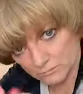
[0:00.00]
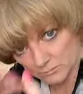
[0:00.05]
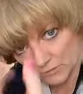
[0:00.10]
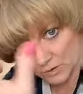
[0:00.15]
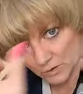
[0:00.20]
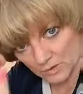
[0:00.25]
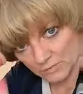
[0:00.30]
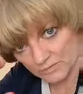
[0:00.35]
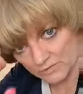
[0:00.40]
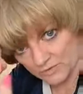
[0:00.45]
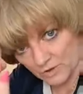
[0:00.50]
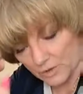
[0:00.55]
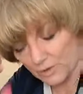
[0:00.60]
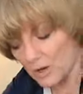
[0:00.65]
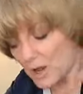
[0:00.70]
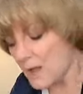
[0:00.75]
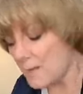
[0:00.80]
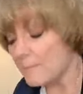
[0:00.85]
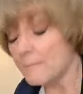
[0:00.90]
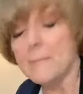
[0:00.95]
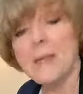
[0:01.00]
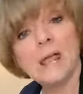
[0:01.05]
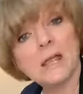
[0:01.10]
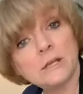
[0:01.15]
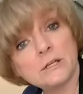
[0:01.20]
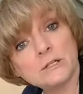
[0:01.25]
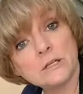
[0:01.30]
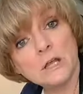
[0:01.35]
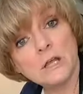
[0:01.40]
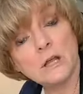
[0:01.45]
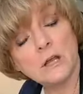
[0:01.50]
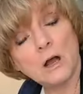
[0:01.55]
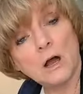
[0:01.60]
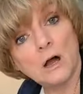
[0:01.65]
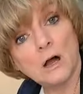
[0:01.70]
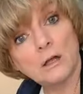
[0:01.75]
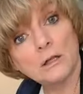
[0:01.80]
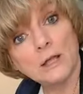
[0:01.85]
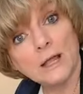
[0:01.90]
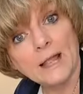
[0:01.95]
cream of tartar makes it
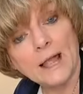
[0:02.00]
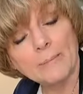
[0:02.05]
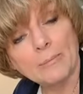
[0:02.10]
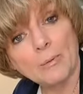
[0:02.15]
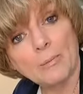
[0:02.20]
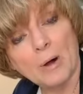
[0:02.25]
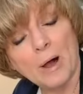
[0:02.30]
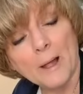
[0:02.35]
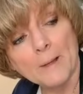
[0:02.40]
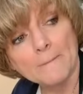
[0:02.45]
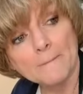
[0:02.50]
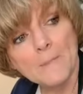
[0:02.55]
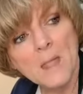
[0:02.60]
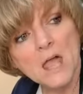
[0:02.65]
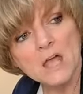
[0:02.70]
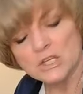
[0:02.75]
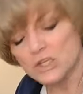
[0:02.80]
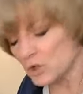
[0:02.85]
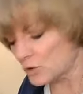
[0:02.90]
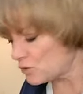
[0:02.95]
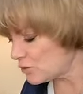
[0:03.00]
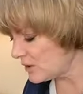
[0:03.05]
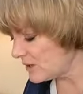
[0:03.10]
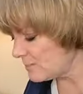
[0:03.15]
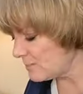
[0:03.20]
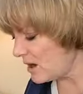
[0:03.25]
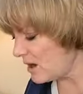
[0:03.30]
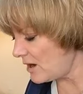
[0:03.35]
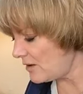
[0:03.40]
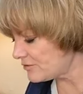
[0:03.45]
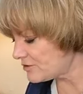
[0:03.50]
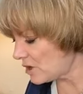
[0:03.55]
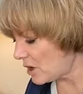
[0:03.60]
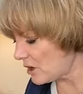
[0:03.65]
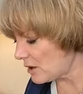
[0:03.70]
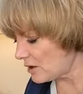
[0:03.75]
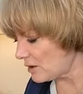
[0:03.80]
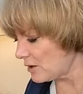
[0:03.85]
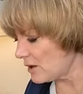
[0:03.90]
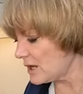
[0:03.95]
uh, like apple pie. So cream of
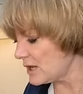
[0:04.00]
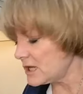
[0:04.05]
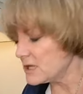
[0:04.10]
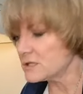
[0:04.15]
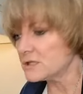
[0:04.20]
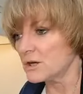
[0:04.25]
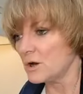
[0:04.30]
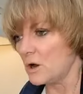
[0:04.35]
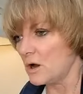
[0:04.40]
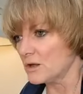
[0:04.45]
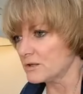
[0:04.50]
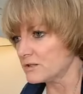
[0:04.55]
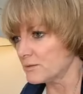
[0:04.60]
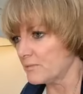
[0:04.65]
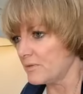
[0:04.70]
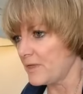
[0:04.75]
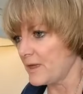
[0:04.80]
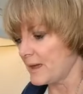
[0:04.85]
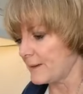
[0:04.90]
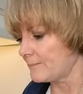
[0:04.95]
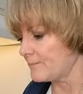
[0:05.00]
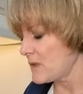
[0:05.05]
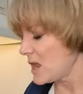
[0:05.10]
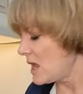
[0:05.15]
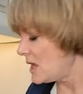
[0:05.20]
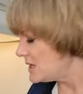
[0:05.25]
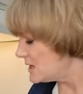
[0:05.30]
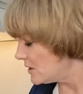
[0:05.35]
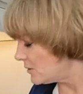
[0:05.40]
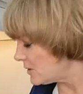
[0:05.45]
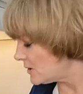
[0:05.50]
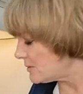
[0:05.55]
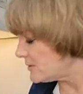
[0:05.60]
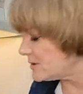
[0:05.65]
tartar is an awesome thing. Now what are we